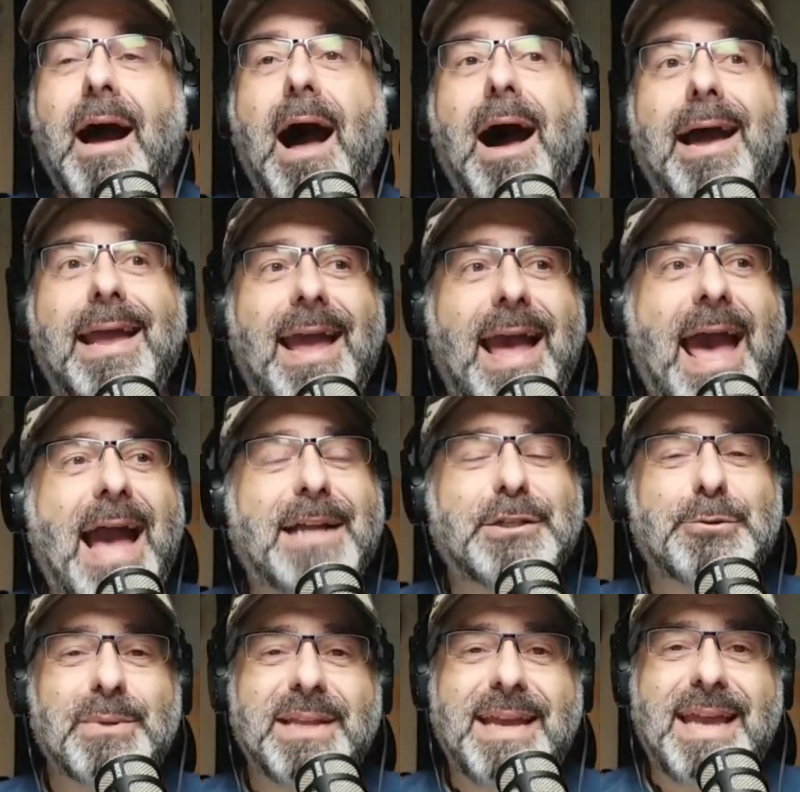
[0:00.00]
I
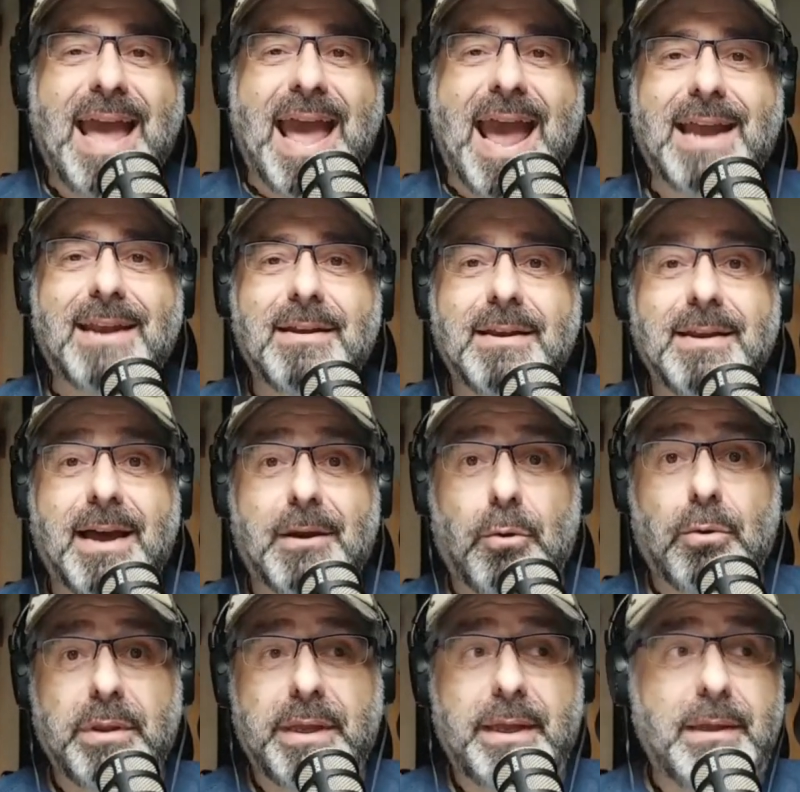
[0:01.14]
actually had not
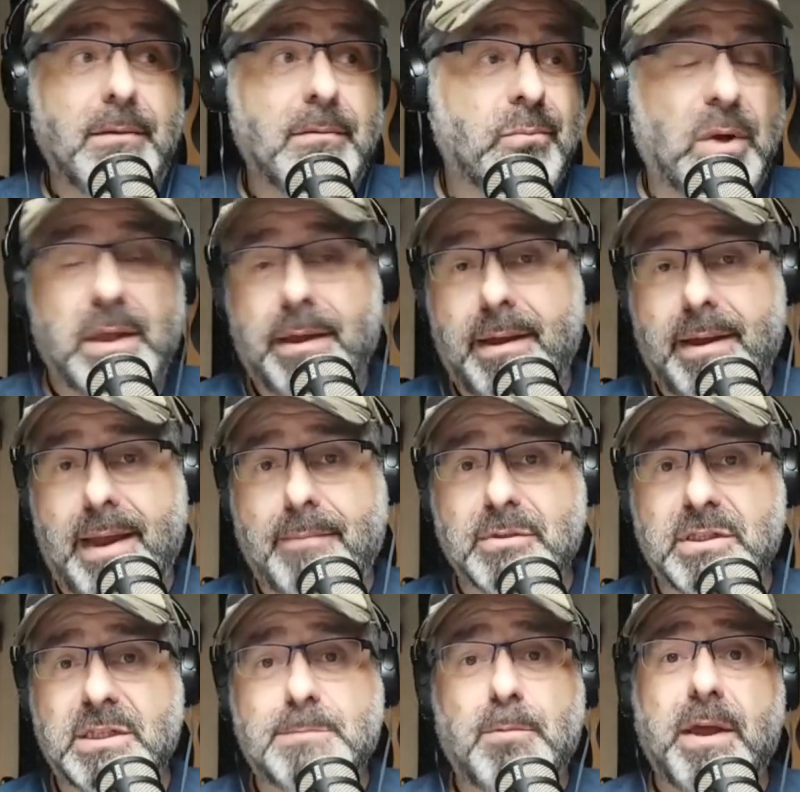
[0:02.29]
only, well, I, I was
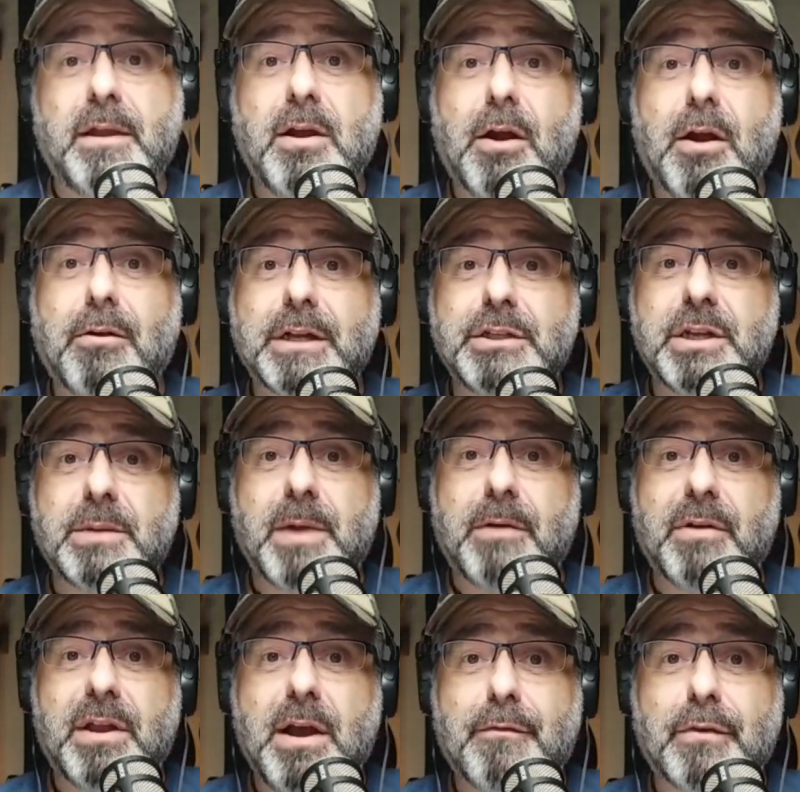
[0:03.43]
displaying courage in my
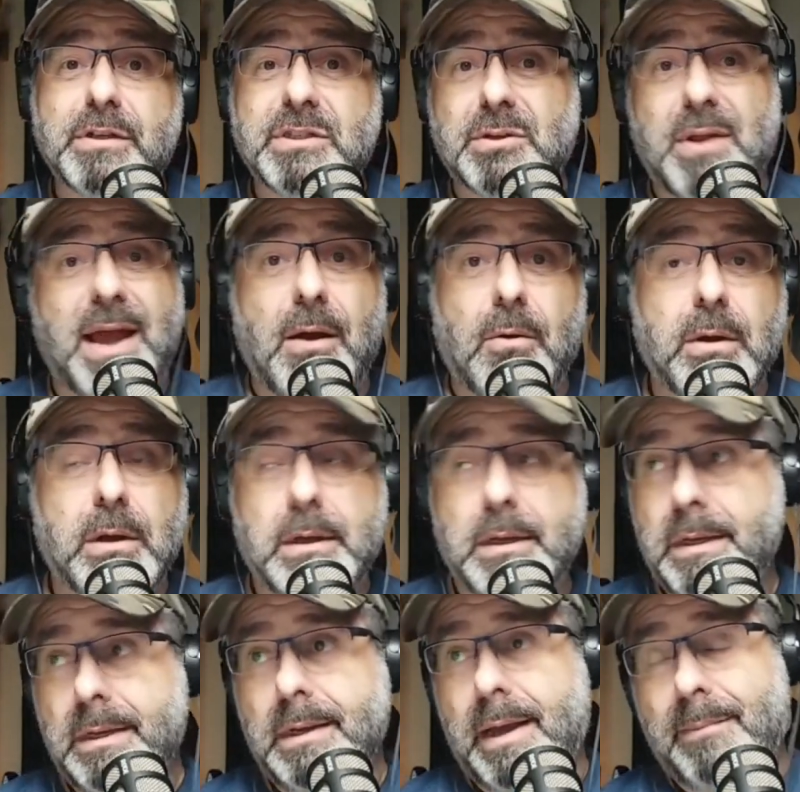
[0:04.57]
recovery. So now,
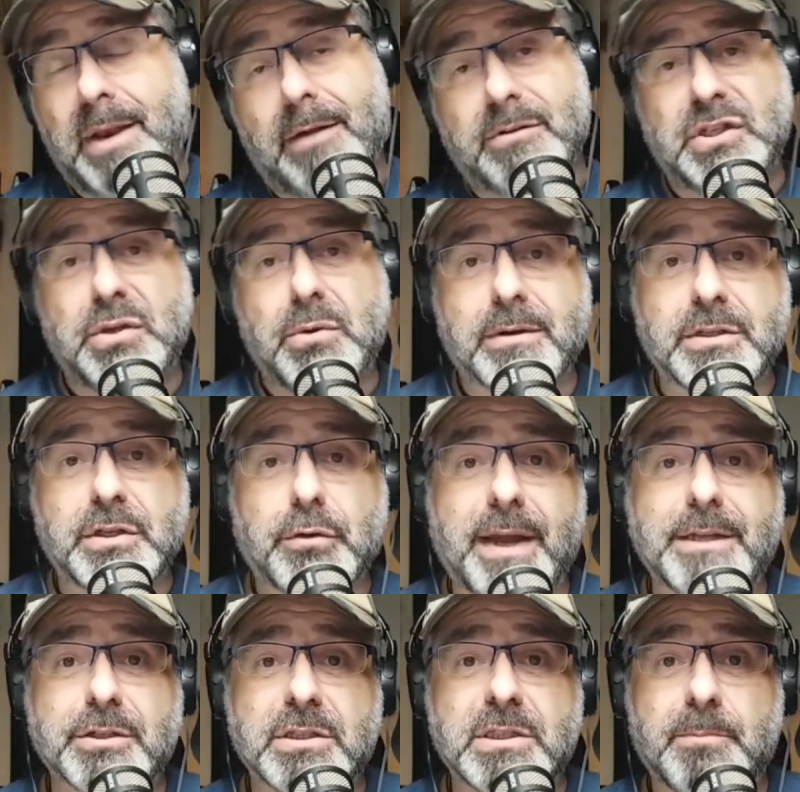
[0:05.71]
I mean, I always knew I was
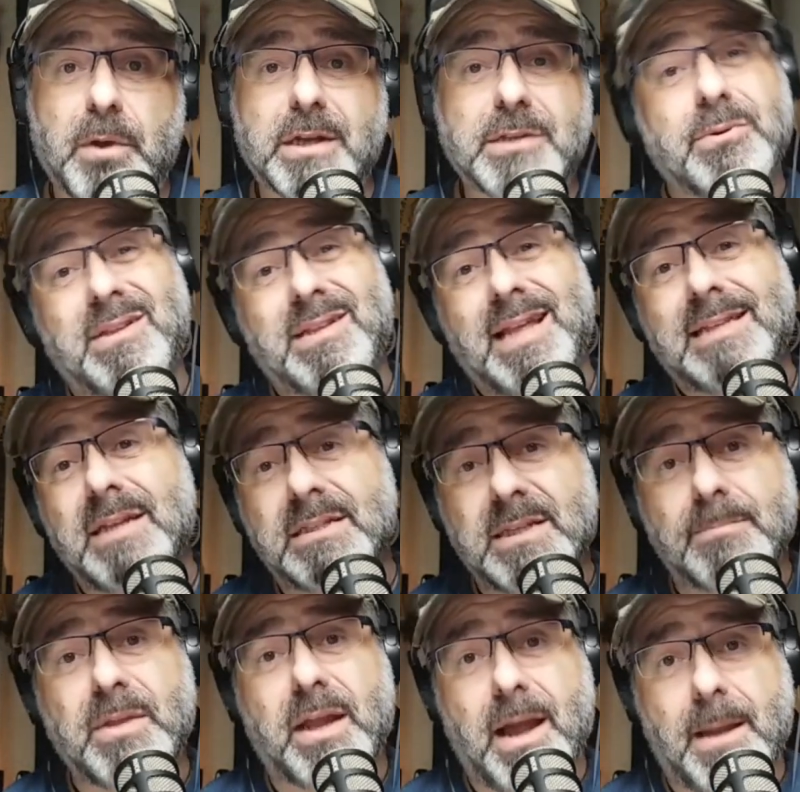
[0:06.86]
courageous, to be honest with you. That's not
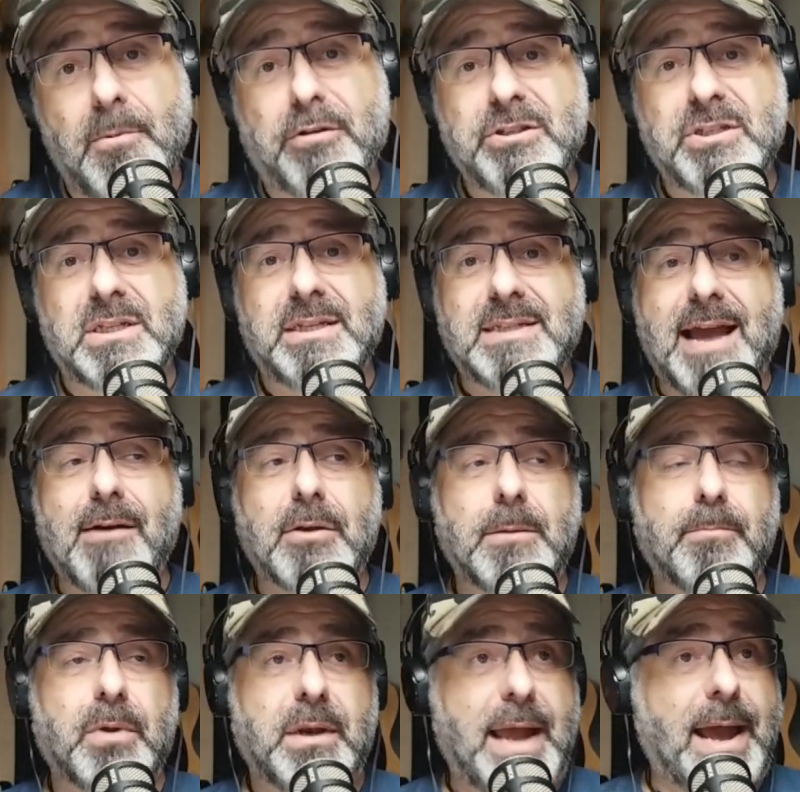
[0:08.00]
something I personally
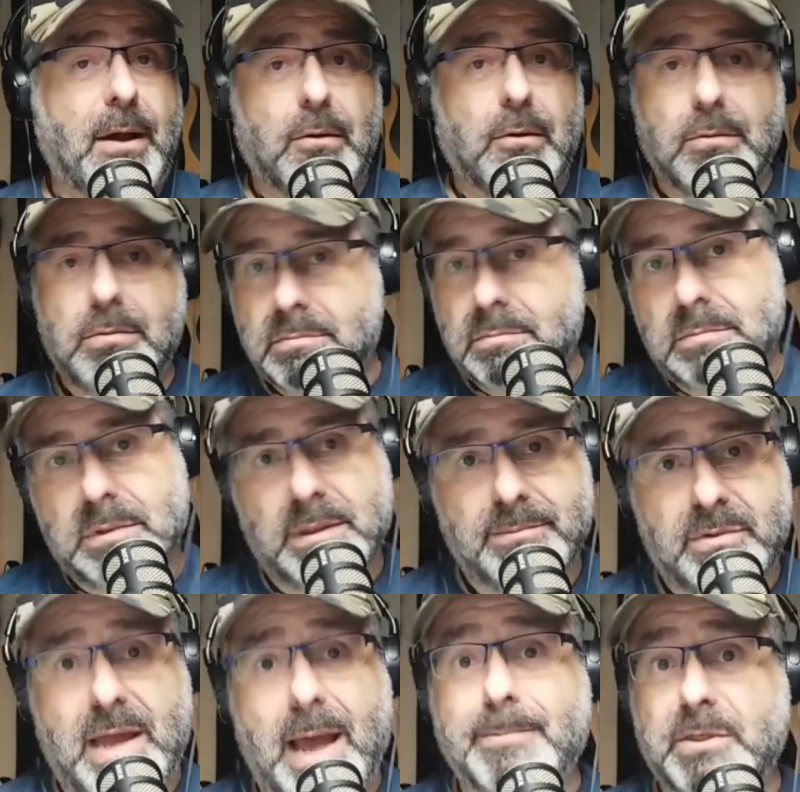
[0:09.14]
doubted, but now I'm
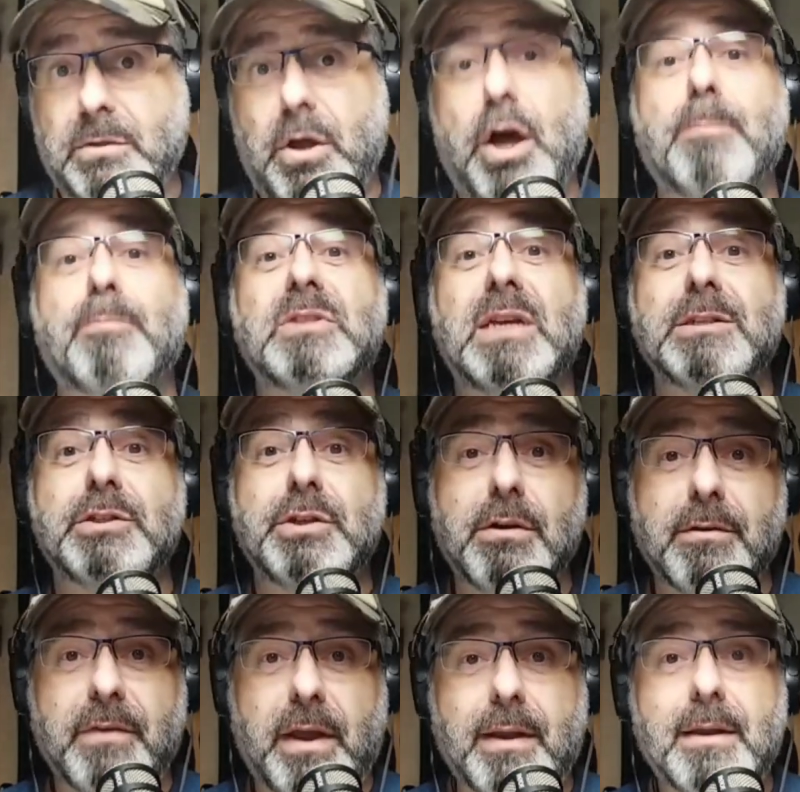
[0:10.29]
absolutely 100% sure
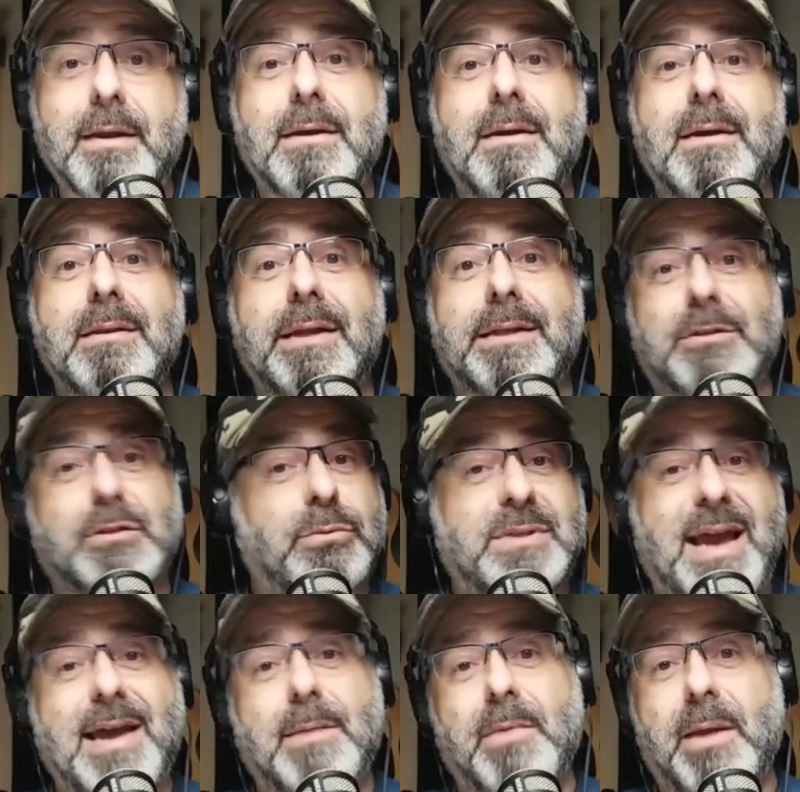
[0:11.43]
of it. Like there's no
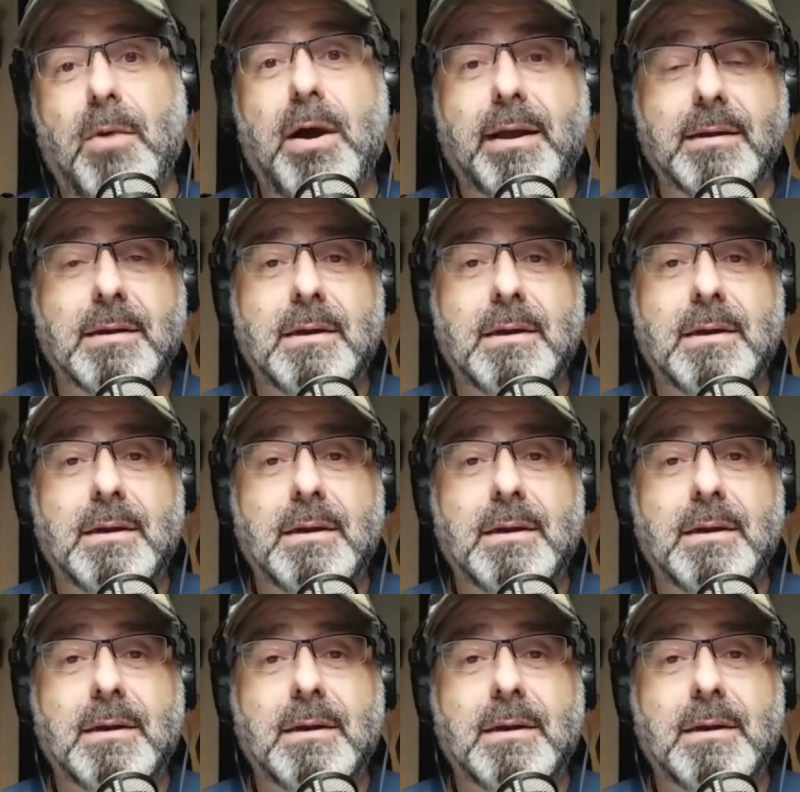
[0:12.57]
doubt in my mind.